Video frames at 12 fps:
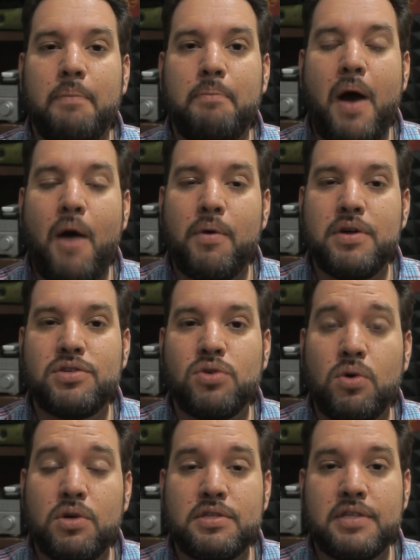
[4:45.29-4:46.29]
power
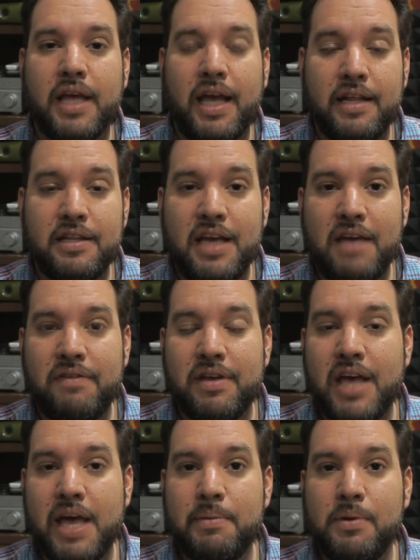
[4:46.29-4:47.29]
source and the AV
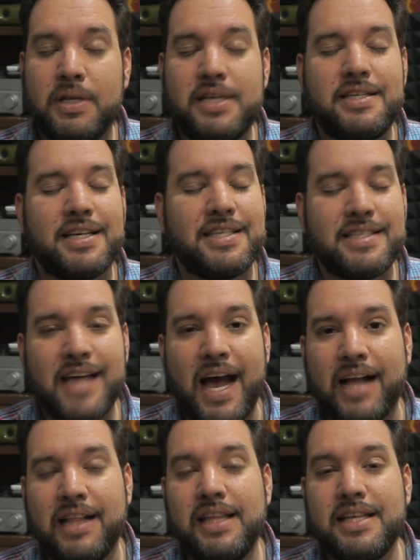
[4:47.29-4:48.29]
cable is
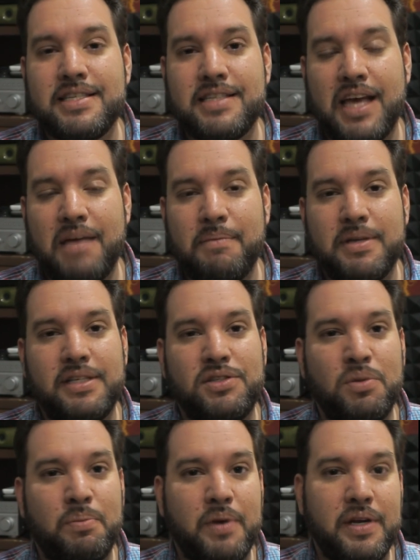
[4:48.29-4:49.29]
exactly the same as the
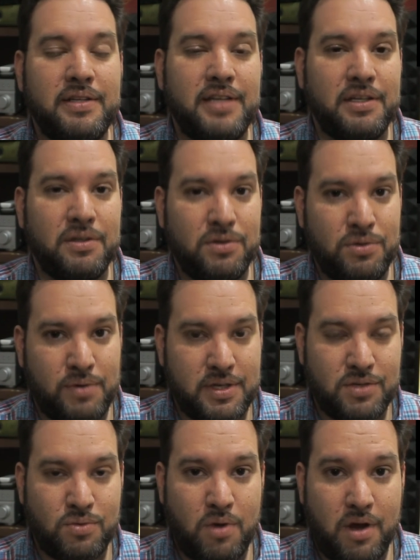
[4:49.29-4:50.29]
Super Nintendo 2
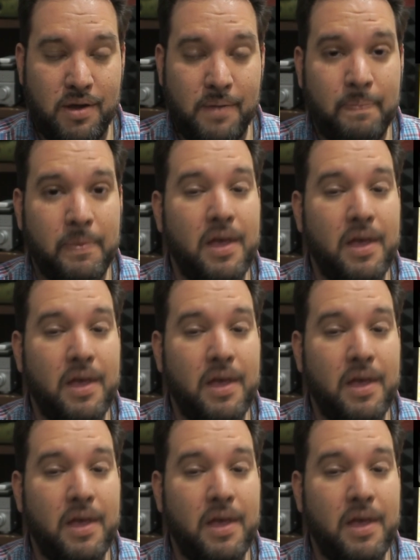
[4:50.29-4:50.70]
as well.